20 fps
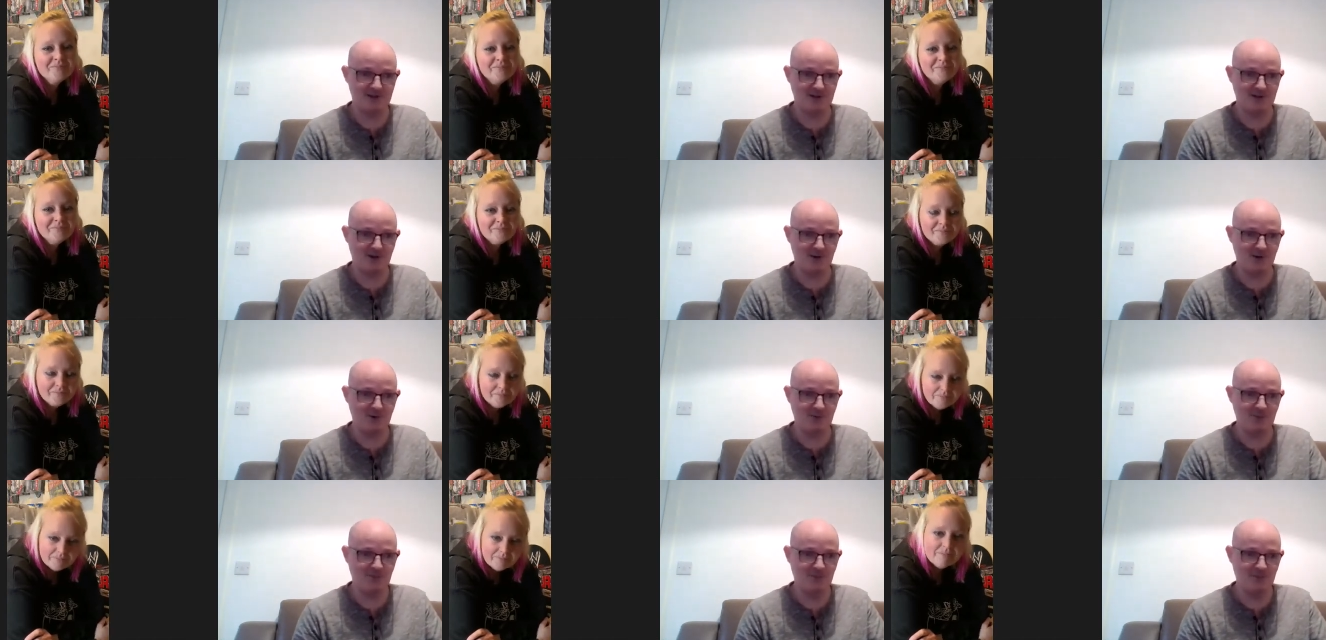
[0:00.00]

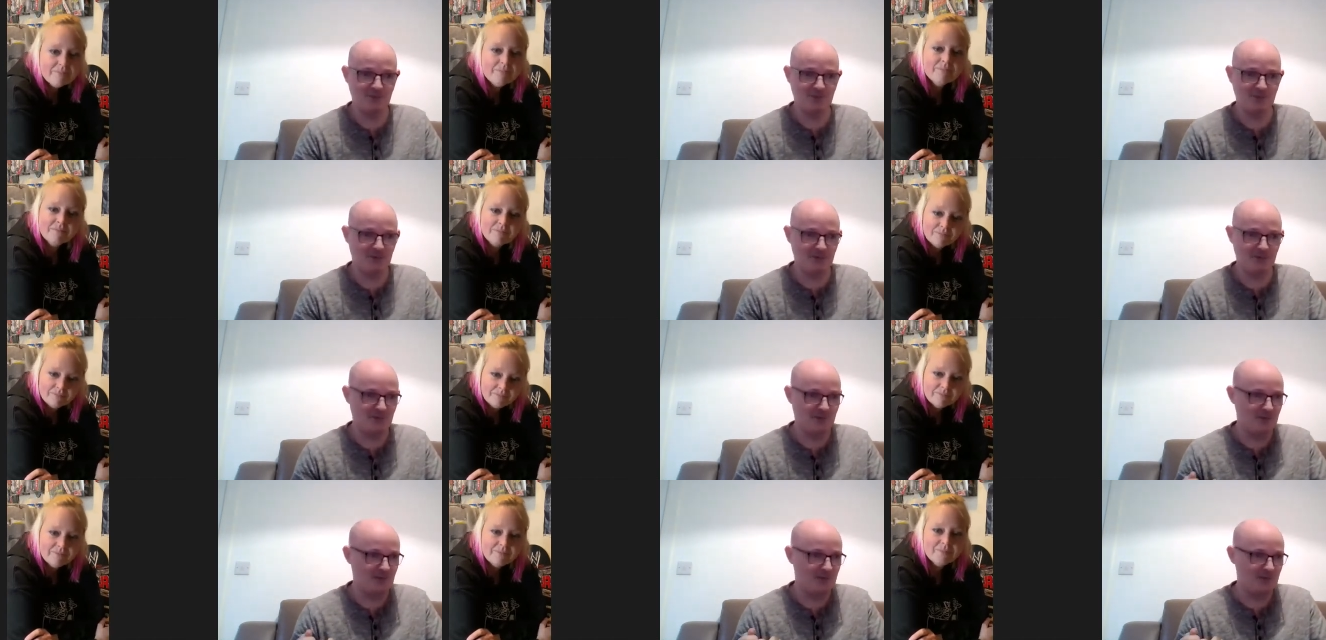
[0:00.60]
Speaker 1: So
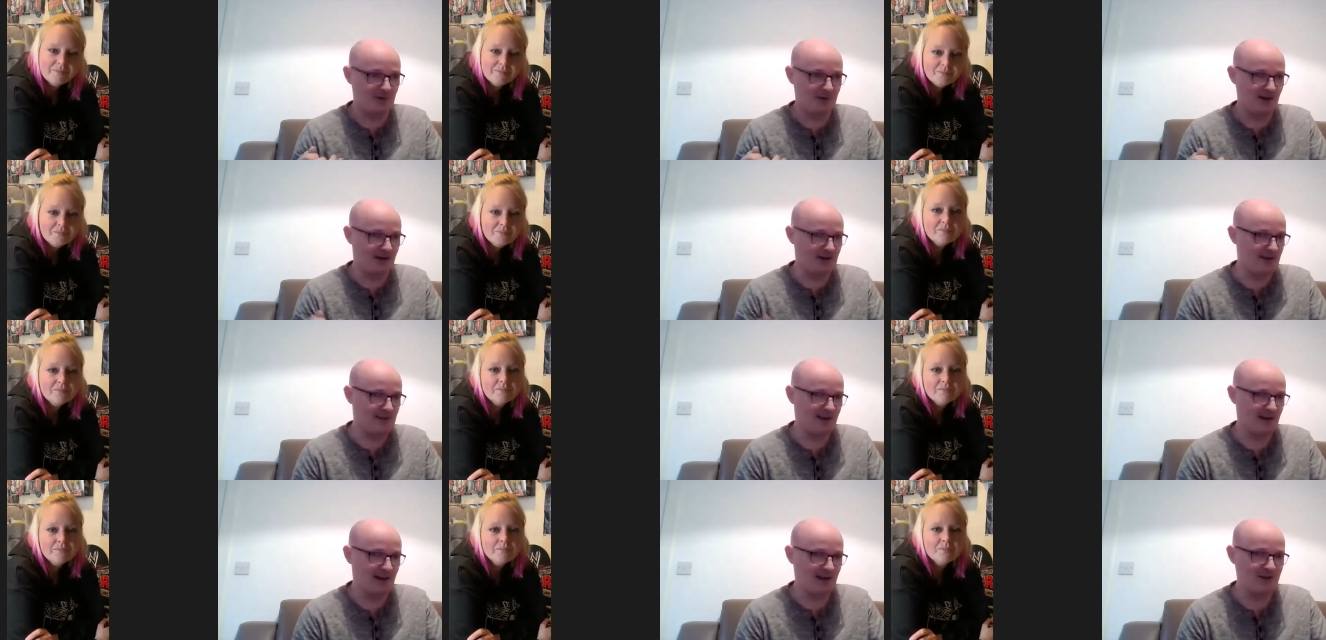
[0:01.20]

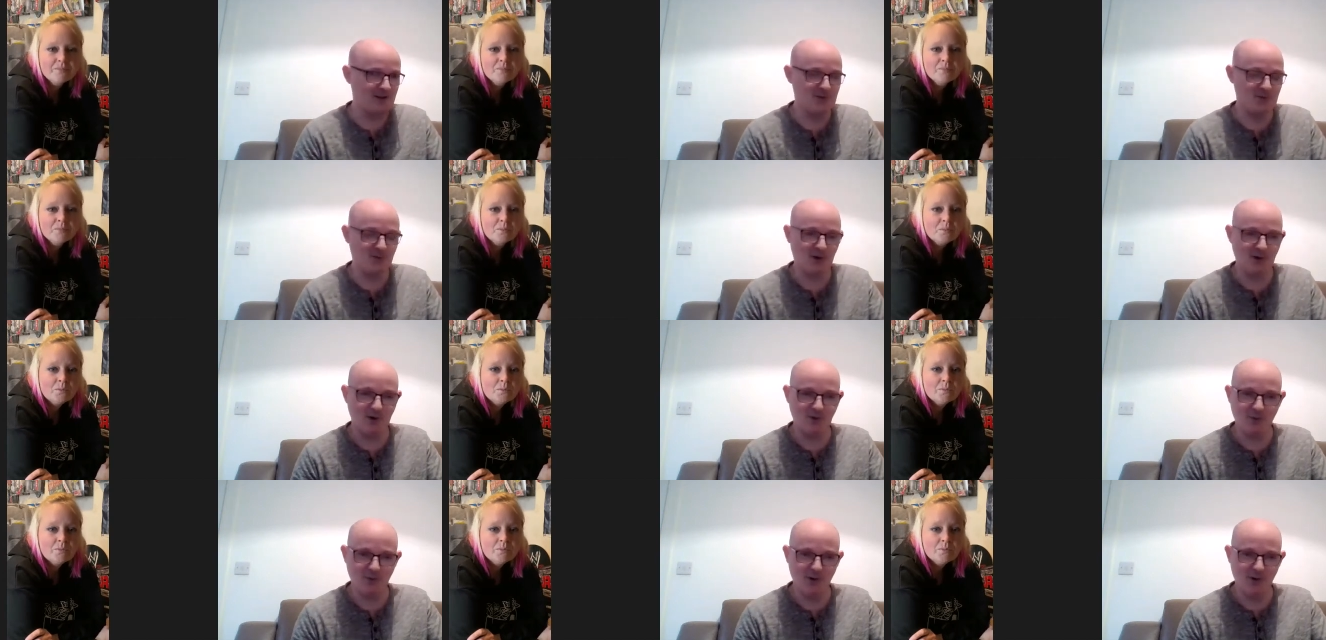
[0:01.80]
anything else?
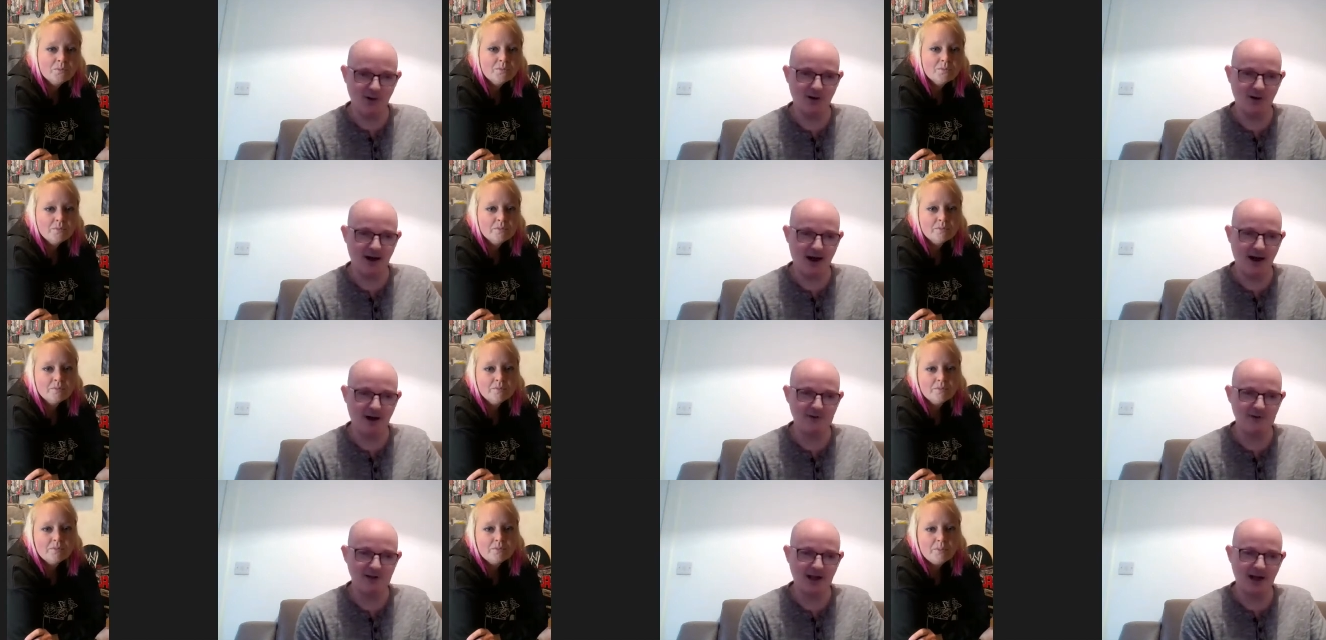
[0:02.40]
What?
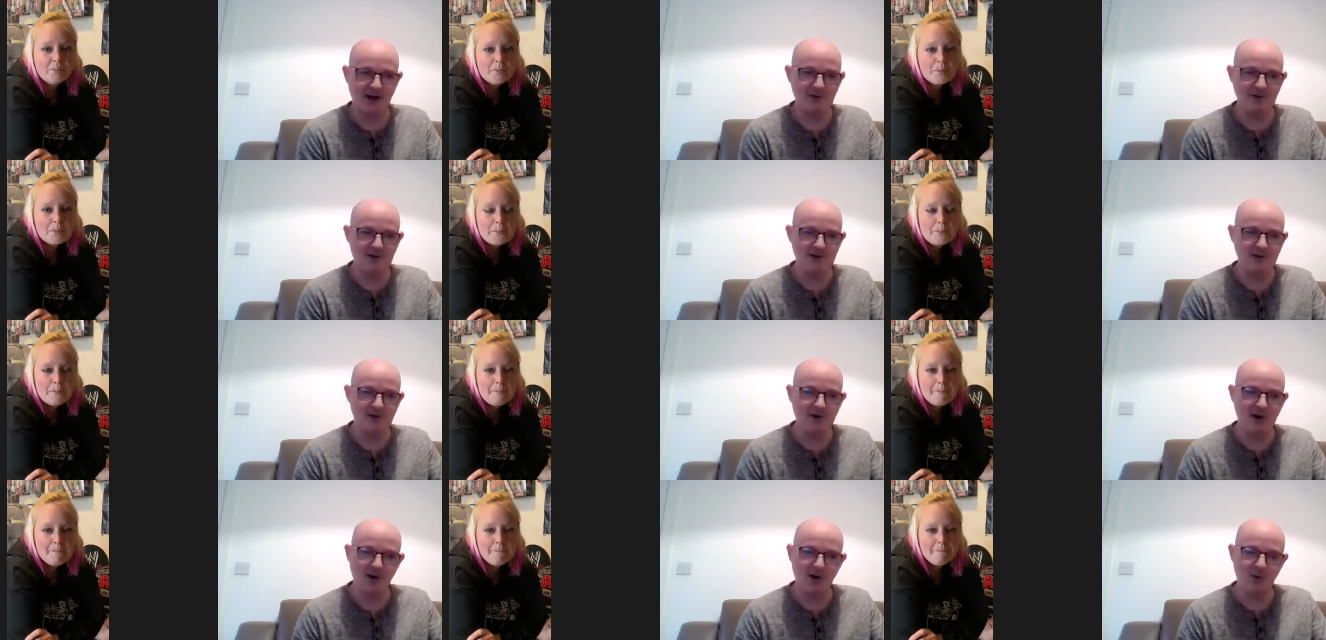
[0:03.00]
How do
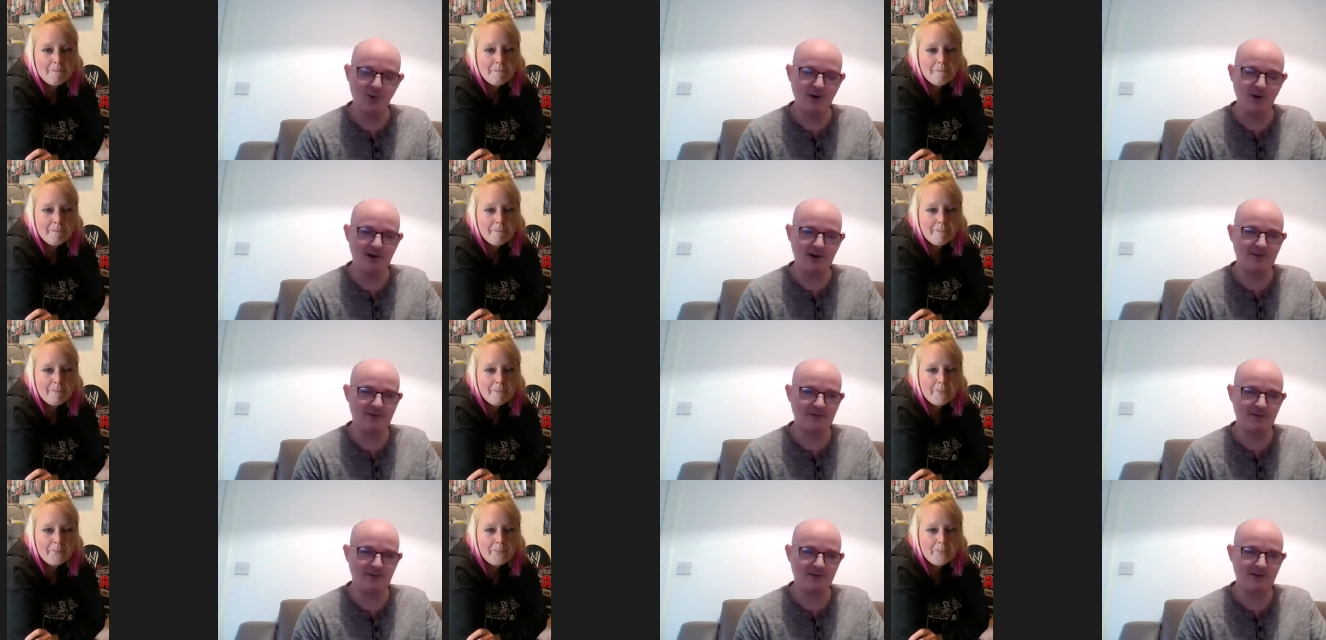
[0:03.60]
you cope
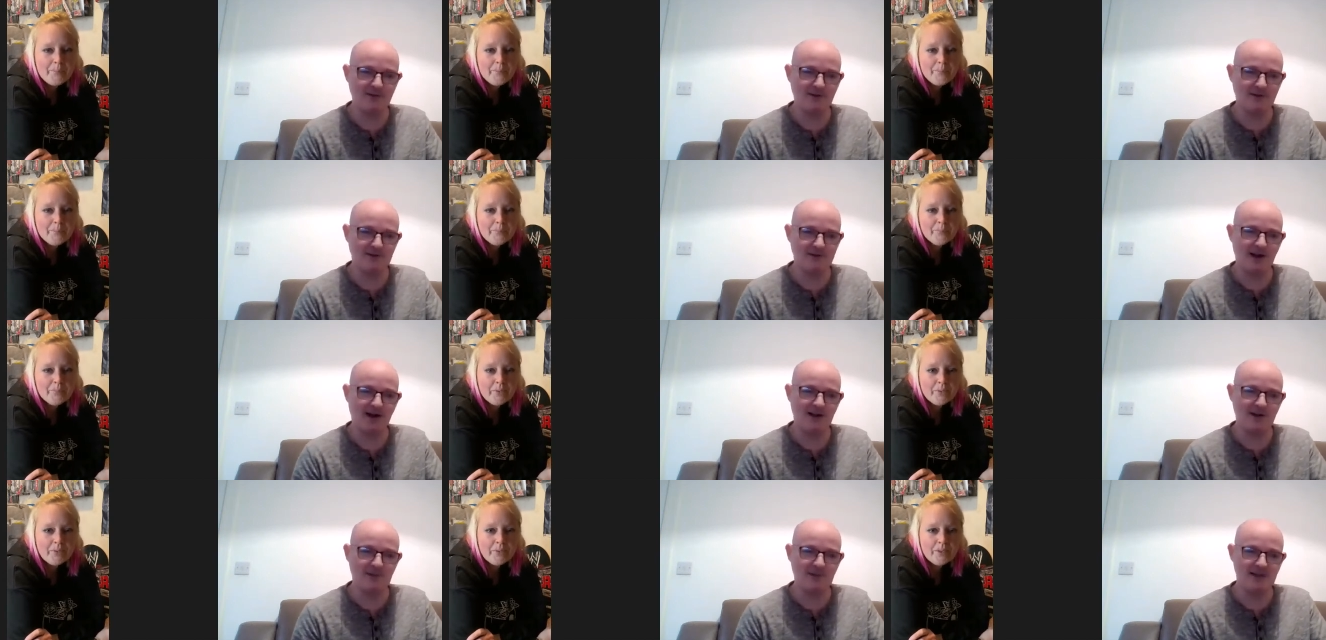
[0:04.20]
with your
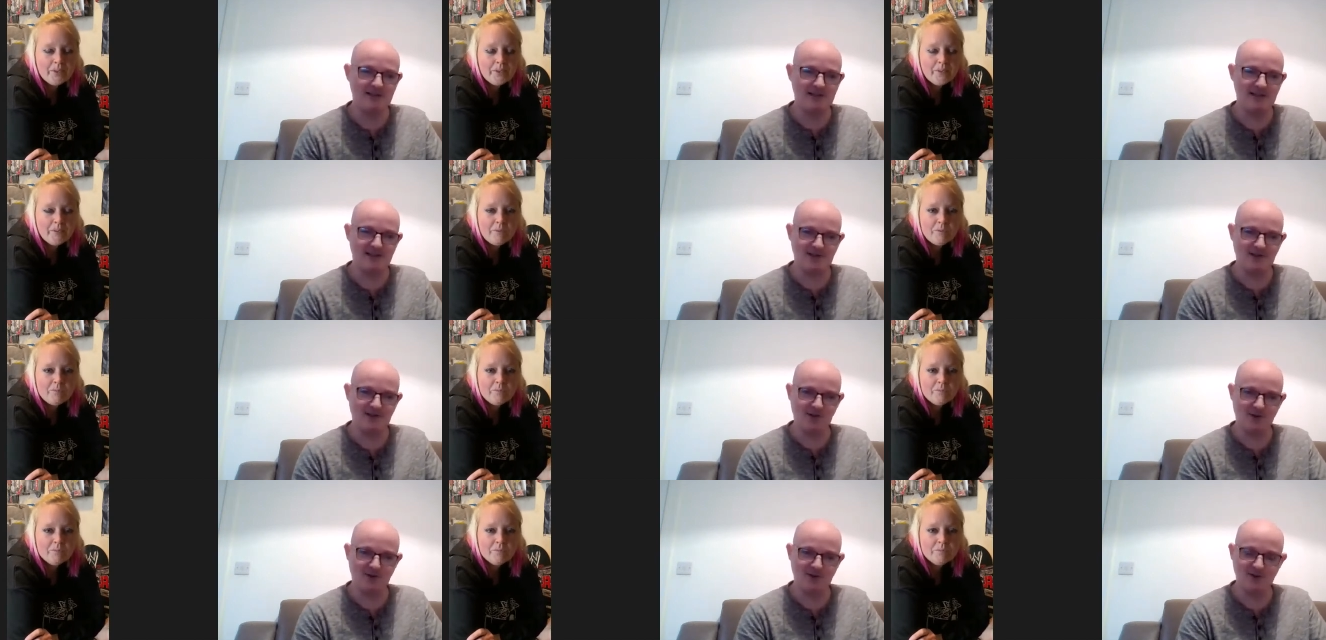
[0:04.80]
diabetes
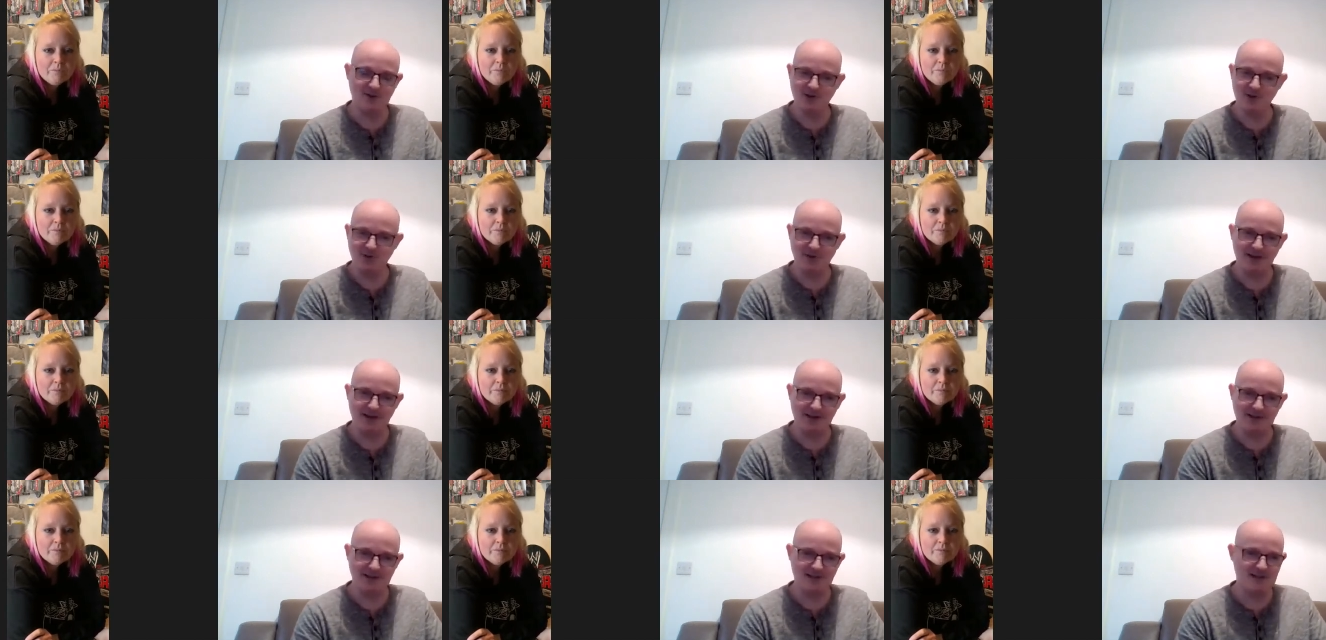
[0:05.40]
and those two
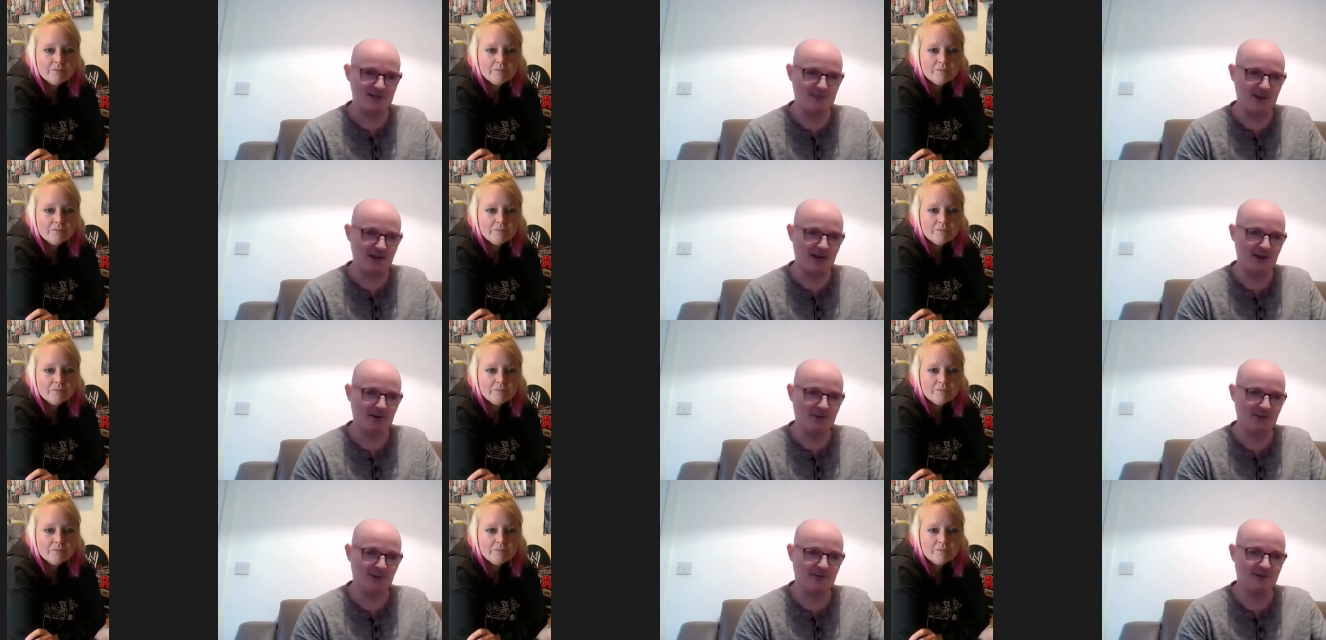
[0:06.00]
things to
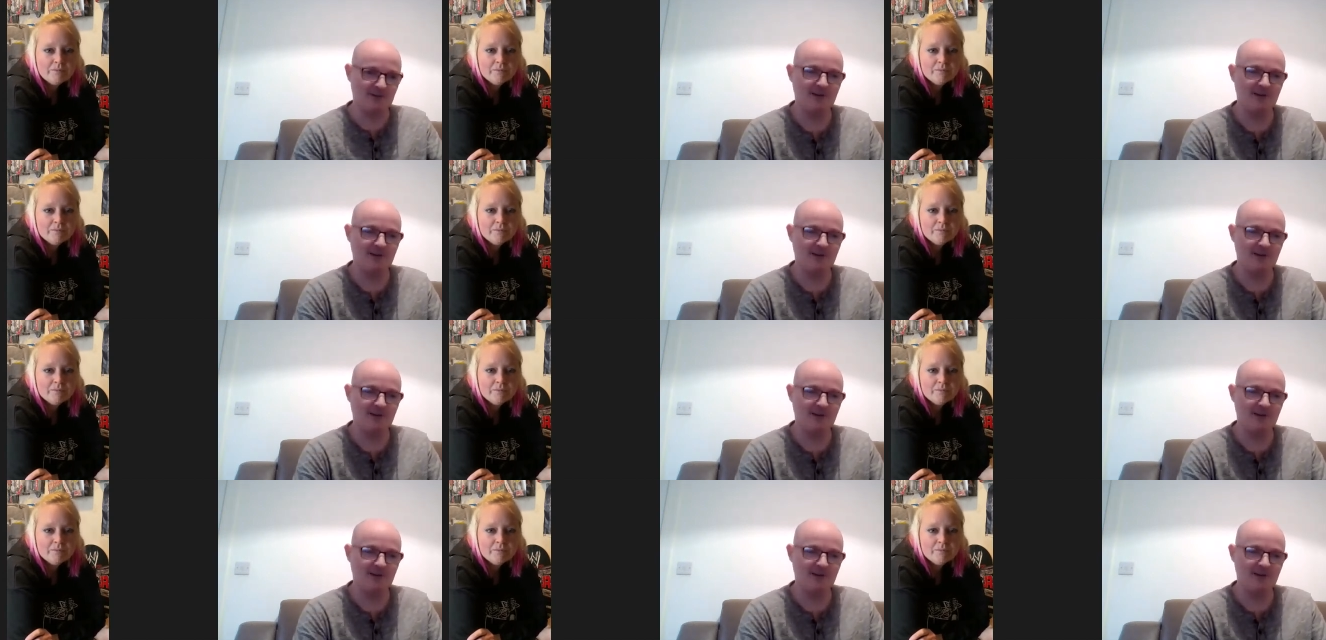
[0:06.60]
begin